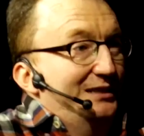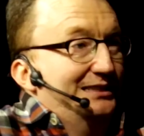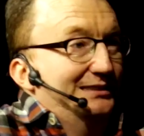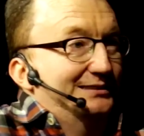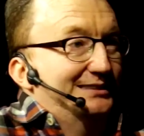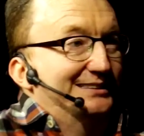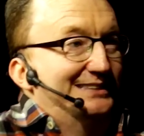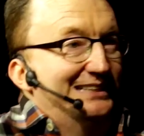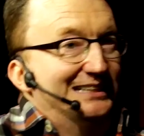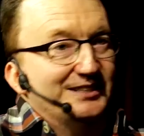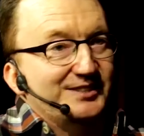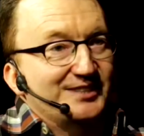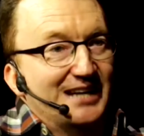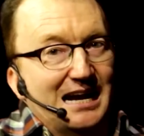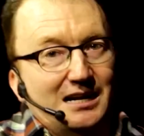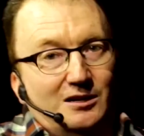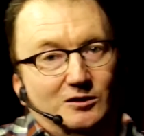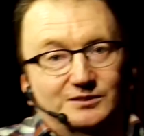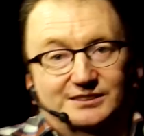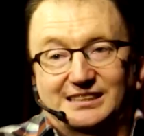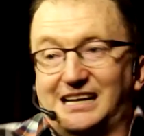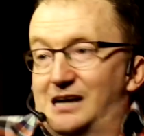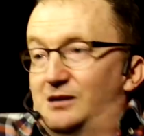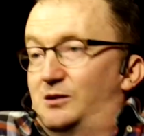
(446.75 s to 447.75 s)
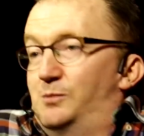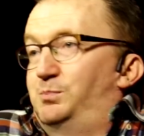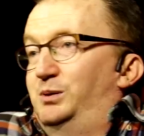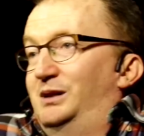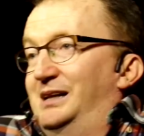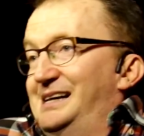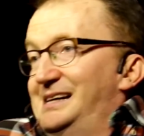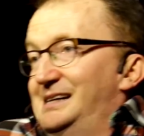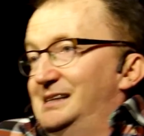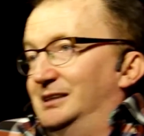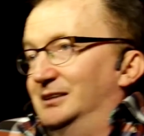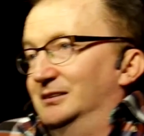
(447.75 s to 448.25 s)
I get to teach adults how to
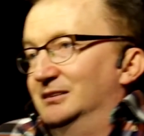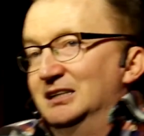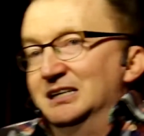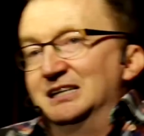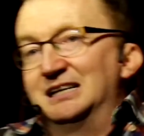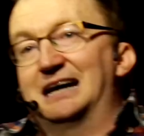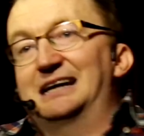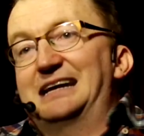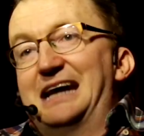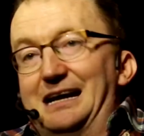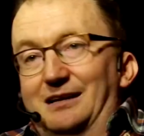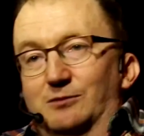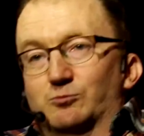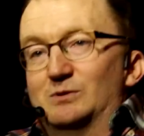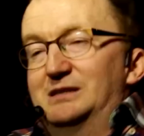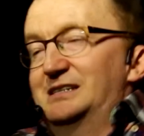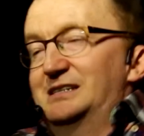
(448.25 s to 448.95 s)
play and how to